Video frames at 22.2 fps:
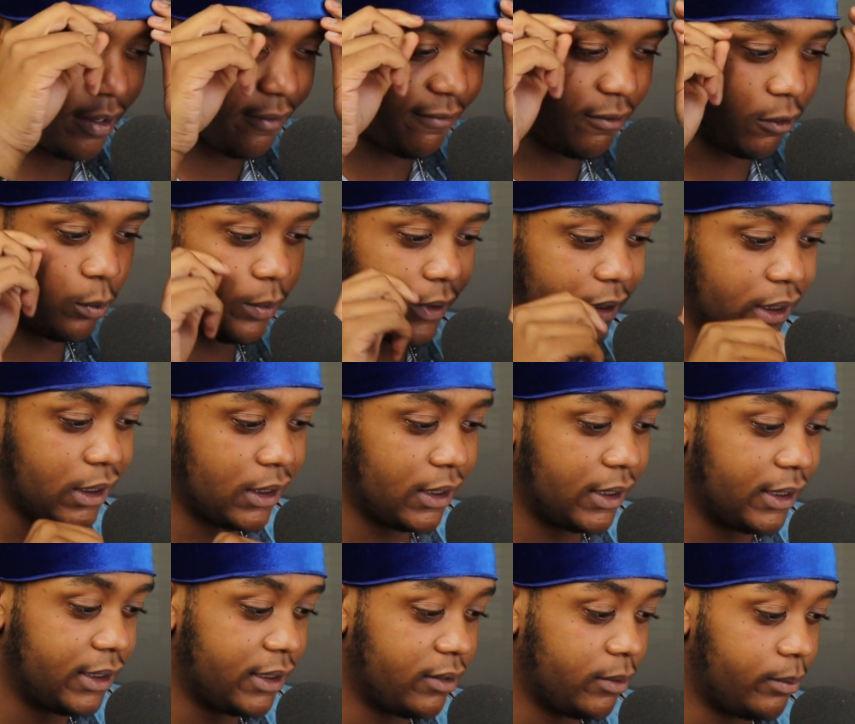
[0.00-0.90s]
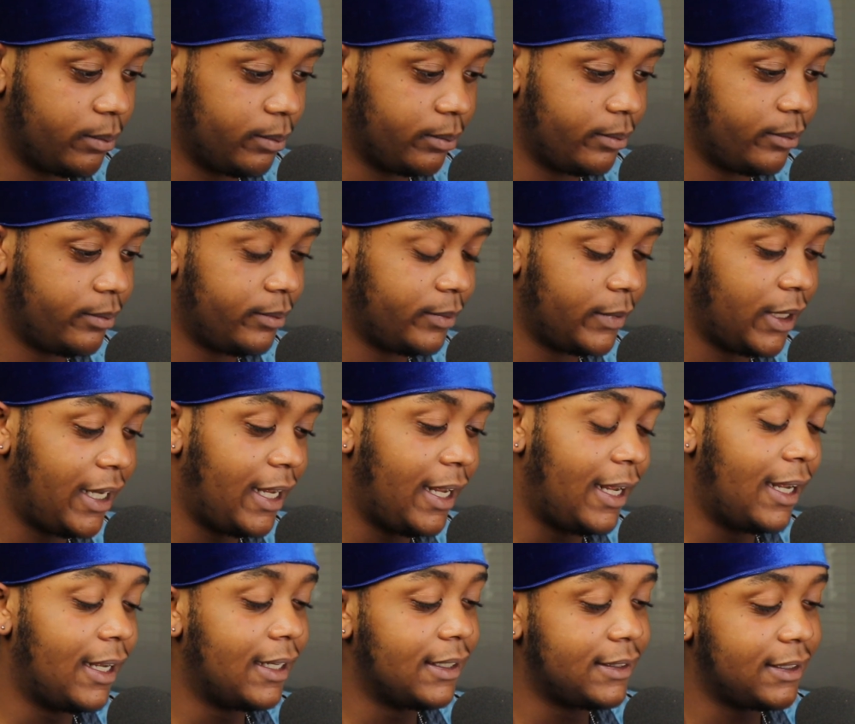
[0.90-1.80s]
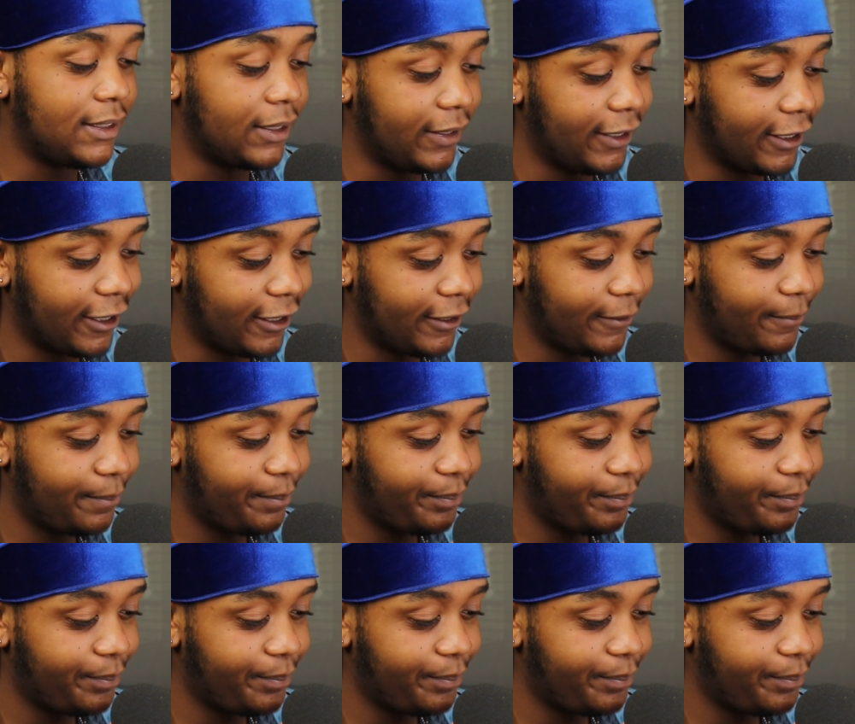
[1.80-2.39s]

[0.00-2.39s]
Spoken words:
a phobia, a ism. So yeah.